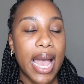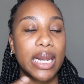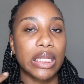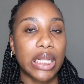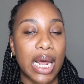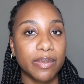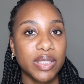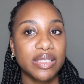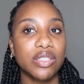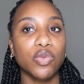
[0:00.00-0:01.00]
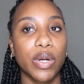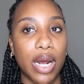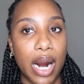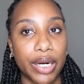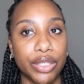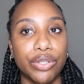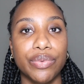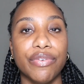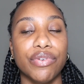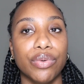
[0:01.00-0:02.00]
And a lot of places want to hire
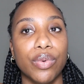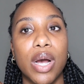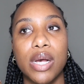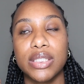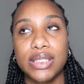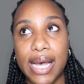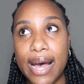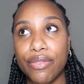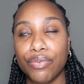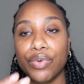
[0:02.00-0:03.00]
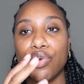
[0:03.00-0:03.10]
you if you sat through,